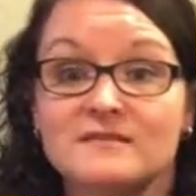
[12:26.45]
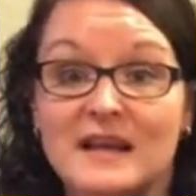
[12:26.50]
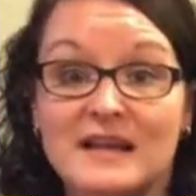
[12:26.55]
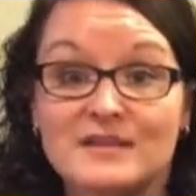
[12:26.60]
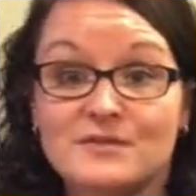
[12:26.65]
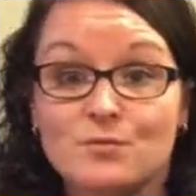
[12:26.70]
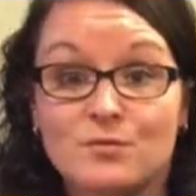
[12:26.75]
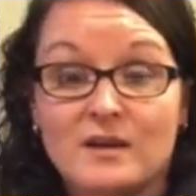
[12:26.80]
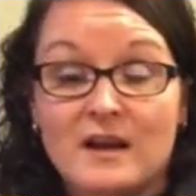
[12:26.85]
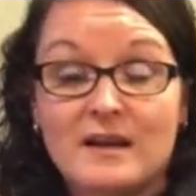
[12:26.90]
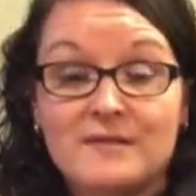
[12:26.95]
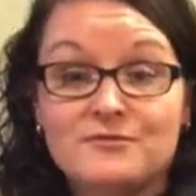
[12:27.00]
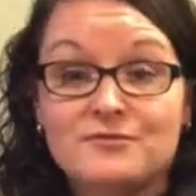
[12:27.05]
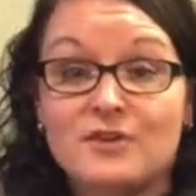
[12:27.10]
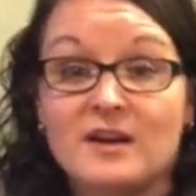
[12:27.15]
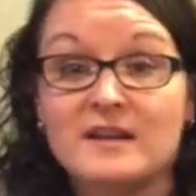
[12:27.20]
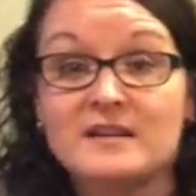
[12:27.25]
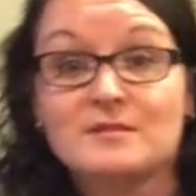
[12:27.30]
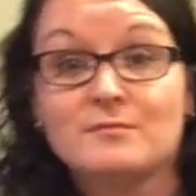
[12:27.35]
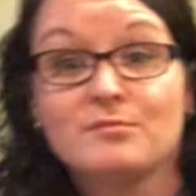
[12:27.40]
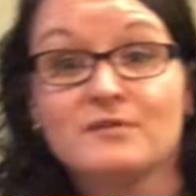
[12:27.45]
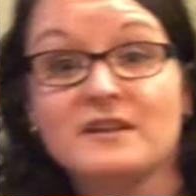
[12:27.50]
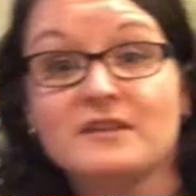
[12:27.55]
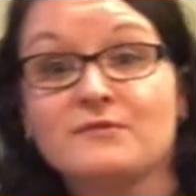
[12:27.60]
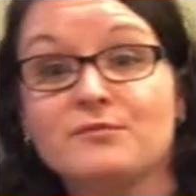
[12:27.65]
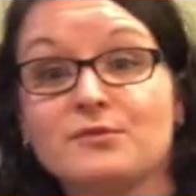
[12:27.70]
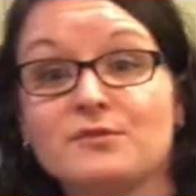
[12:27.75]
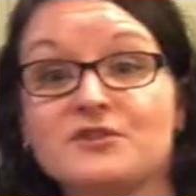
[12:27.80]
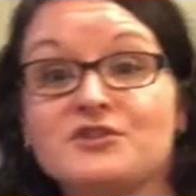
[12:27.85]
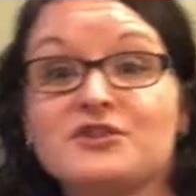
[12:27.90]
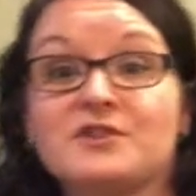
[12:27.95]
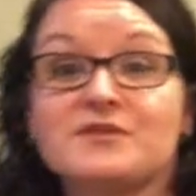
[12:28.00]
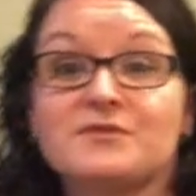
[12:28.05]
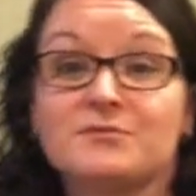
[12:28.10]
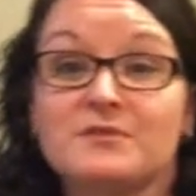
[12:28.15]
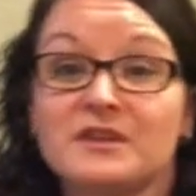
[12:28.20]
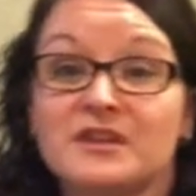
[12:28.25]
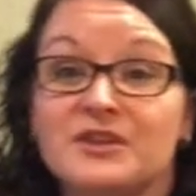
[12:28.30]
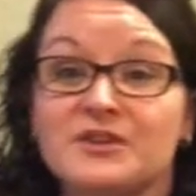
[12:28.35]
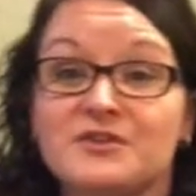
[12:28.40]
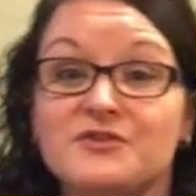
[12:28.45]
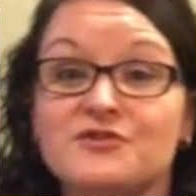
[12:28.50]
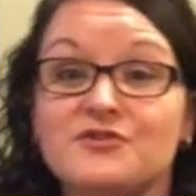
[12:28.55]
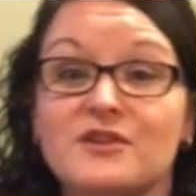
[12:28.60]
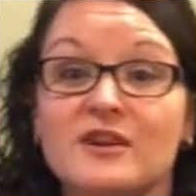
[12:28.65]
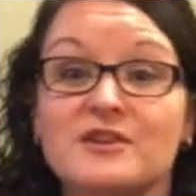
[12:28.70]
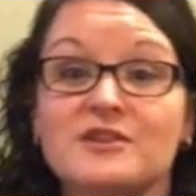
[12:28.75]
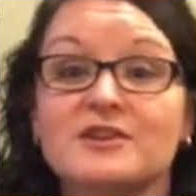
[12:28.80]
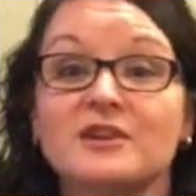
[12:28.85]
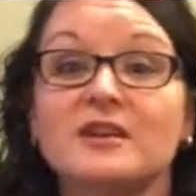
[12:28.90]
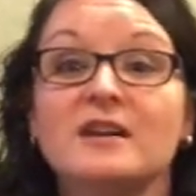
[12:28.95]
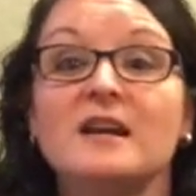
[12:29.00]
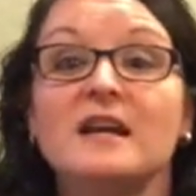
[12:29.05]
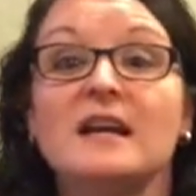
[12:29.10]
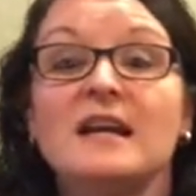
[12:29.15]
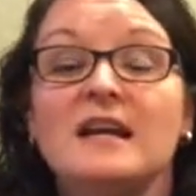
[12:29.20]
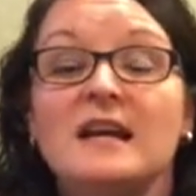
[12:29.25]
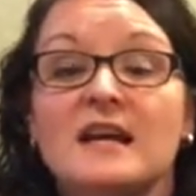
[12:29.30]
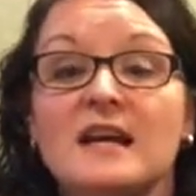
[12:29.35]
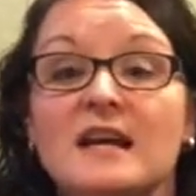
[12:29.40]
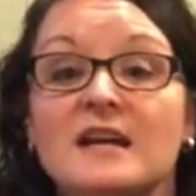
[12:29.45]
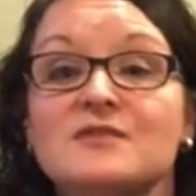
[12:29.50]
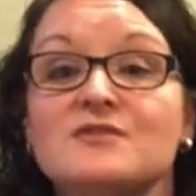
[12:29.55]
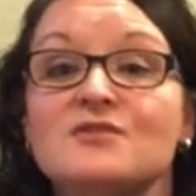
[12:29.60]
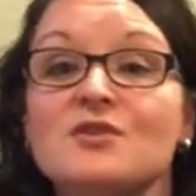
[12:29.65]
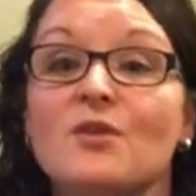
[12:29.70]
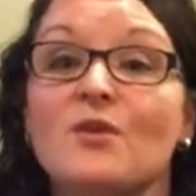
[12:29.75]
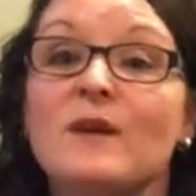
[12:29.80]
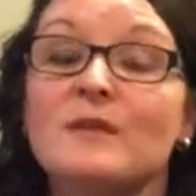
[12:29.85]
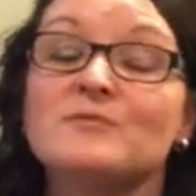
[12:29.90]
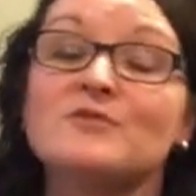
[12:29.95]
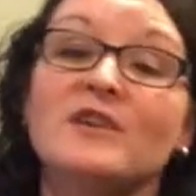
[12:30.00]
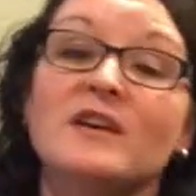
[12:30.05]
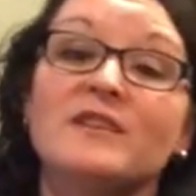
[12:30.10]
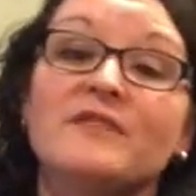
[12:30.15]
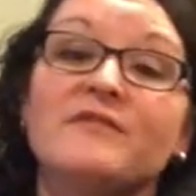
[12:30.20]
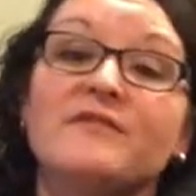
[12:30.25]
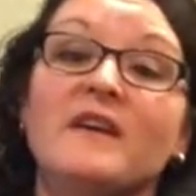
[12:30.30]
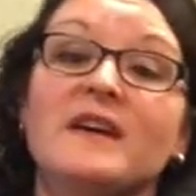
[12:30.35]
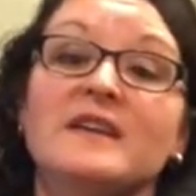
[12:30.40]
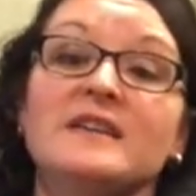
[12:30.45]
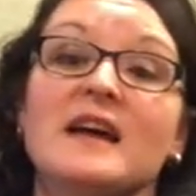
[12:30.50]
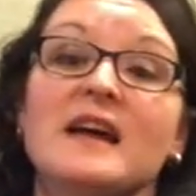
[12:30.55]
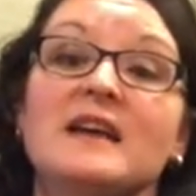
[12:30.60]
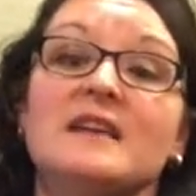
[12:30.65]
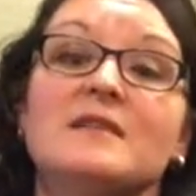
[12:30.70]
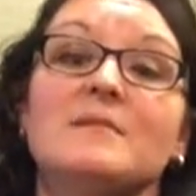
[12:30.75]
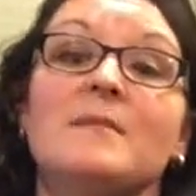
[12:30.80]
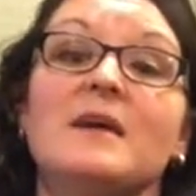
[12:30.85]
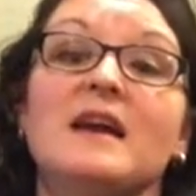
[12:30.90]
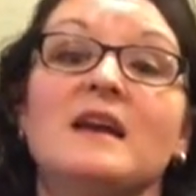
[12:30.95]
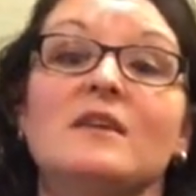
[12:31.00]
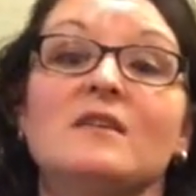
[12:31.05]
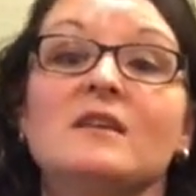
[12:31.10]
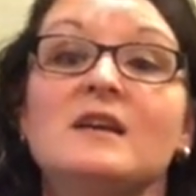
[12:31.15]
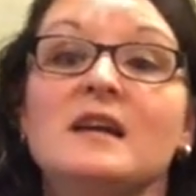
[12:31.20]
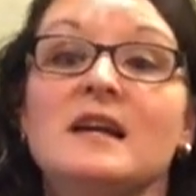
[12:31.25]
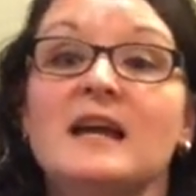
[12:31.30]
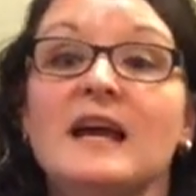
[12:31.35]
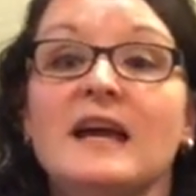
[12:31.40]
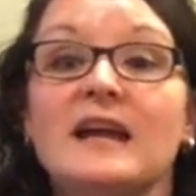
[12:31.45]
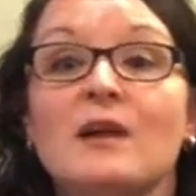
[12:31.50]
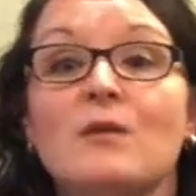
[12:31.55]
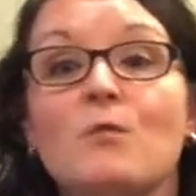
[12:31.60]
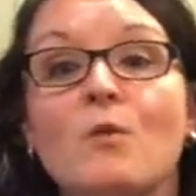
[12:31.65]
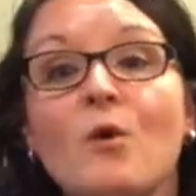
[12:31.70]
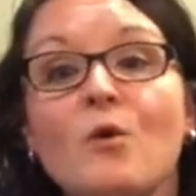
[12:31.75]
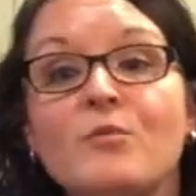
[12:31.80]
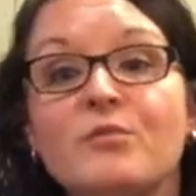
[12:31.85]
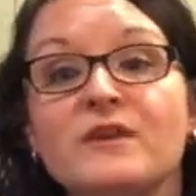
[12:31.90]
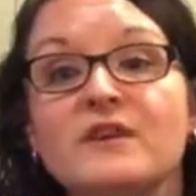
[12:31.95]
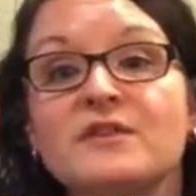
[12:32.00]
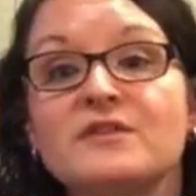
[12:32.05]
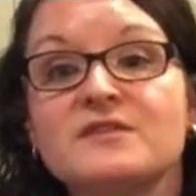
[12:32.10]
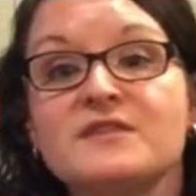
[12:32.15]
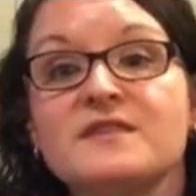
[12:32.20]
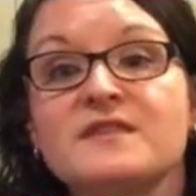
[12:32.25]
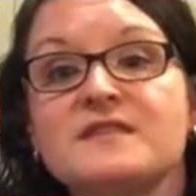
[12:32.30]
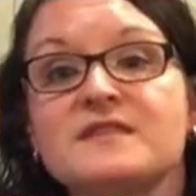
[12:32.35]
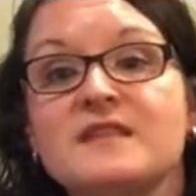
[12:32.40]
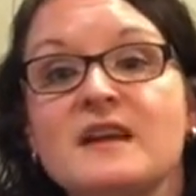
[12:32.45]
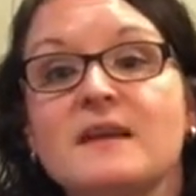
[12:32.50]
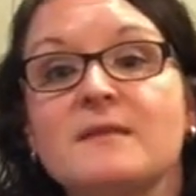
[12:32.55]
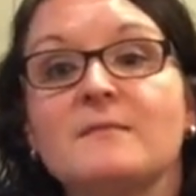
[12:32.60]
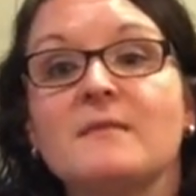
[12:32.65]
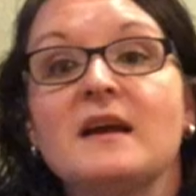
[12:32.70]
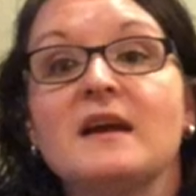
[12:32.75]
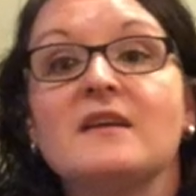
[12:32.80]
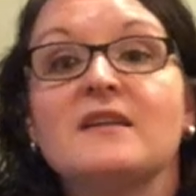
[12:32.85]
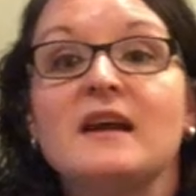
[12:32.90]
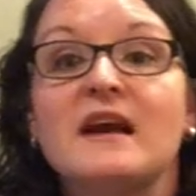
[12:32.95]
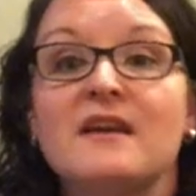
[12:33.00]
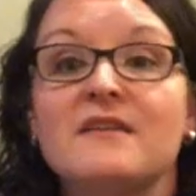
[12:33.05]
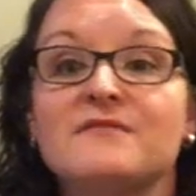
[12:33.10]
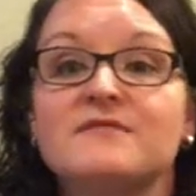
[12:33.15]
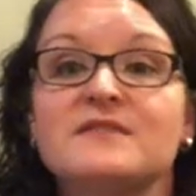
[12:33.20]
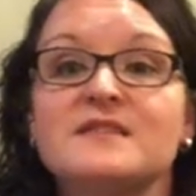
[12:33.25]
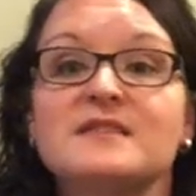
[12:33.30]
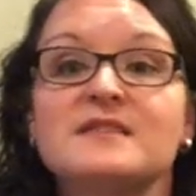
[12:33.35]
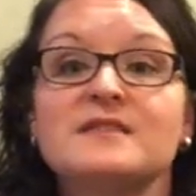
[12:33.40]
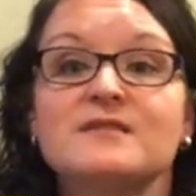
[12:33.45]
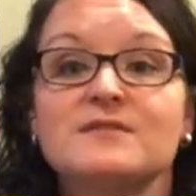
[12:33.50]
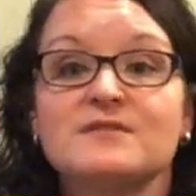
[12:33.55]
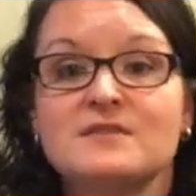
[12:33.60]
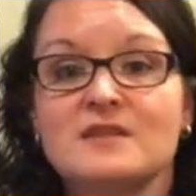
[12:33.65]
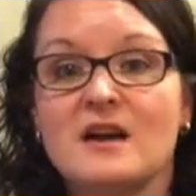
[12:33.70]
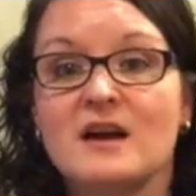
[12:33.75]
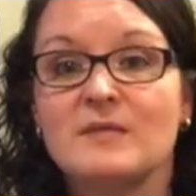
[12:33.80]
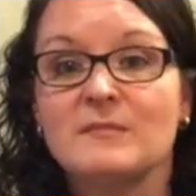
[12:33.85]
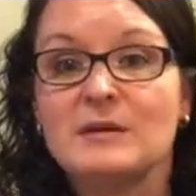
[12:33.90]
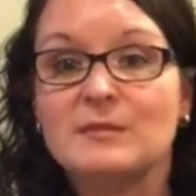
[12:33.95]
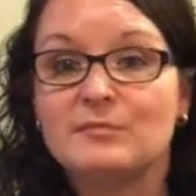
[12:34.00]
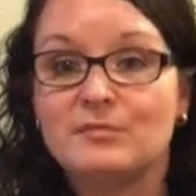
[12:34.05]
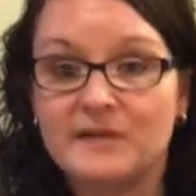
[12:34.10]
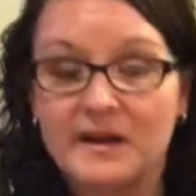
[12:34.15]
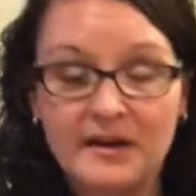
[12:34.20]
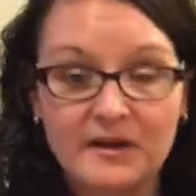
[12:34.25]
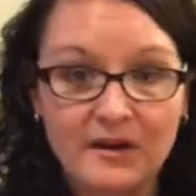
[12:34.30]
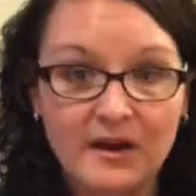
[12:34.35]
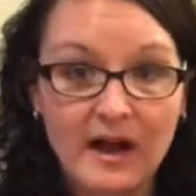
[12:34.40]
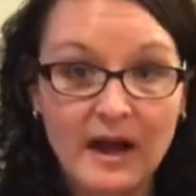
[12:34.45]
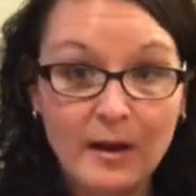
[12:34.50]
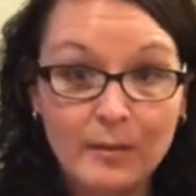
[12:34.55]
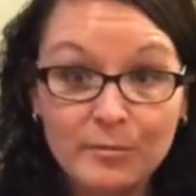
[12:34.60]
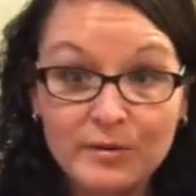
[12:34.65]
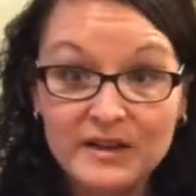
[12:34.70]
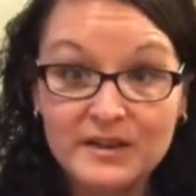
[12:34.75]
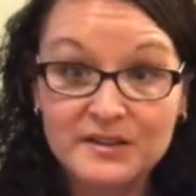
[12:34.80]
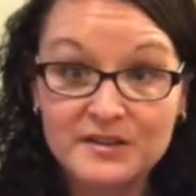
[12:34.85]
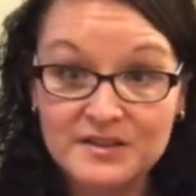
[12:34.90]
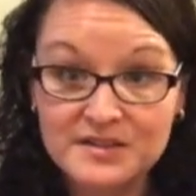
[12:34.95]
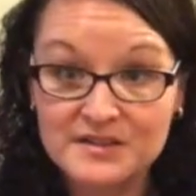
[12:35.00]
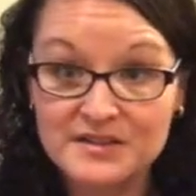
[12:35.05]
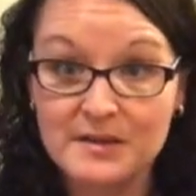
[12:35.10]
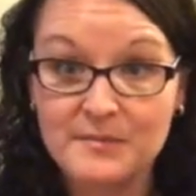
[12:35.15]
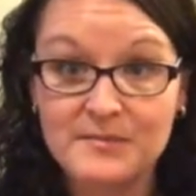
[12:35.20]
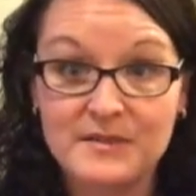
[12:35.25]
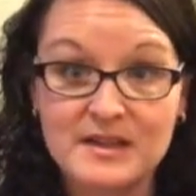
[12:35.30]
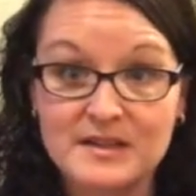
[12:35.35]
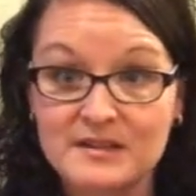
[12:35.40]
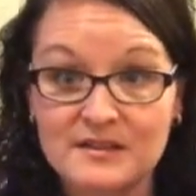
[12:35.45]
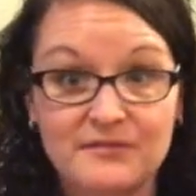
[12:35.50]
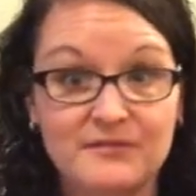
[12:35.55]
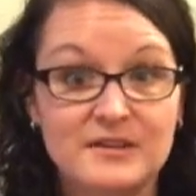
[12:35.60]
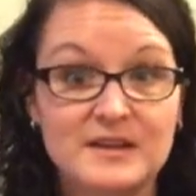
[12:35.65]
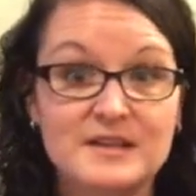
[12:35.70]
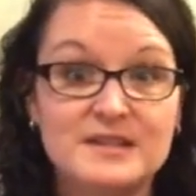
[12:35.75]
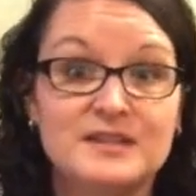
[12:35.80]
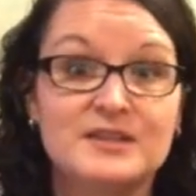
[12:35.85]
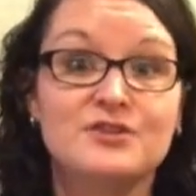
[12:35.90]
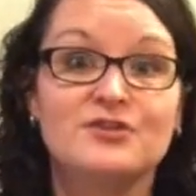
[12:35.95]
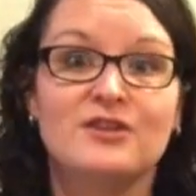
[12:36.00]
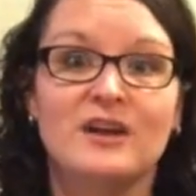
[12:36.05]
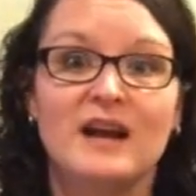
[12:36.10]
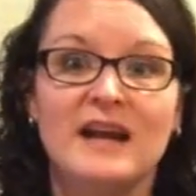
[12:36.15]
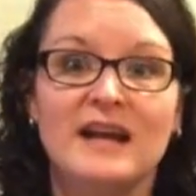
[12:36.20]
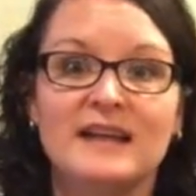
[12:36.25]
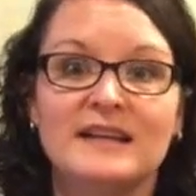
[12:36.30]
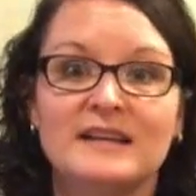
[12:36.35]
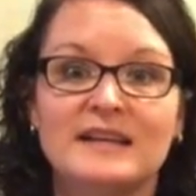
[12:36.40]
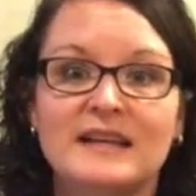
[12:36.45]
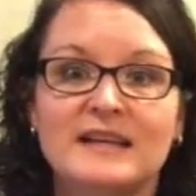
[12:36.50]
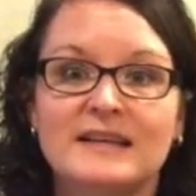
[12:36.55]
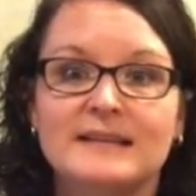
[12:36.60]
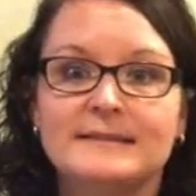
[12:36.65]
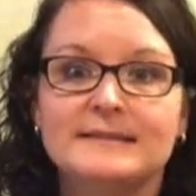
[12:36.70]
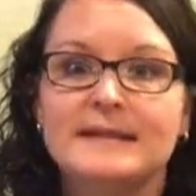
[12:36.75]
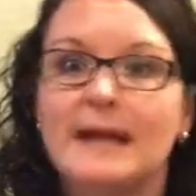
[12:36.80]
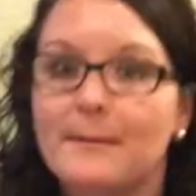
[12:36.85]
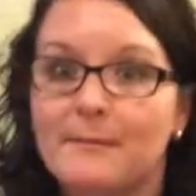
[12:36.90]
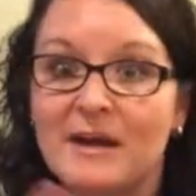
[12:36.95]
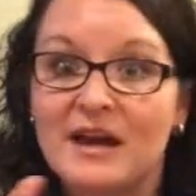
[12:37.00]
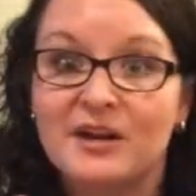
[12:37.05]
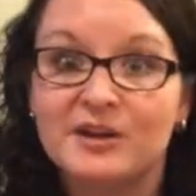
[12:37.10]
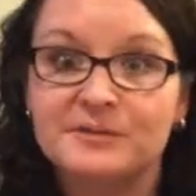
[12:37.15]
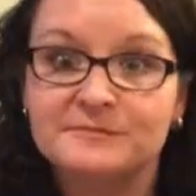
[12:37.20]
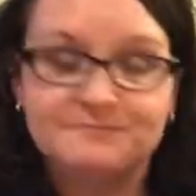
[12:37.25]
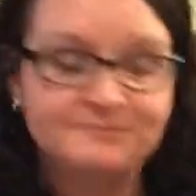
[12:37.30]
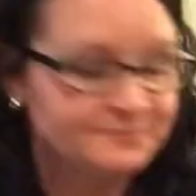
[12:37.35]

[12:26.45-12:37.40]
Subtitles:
That's what I've tried to breed to her. She has really good structure. And so I'm trying to find that in a male. And I won't breed her to the same male every single time I breed her. I'll breed her to something different to try and get better.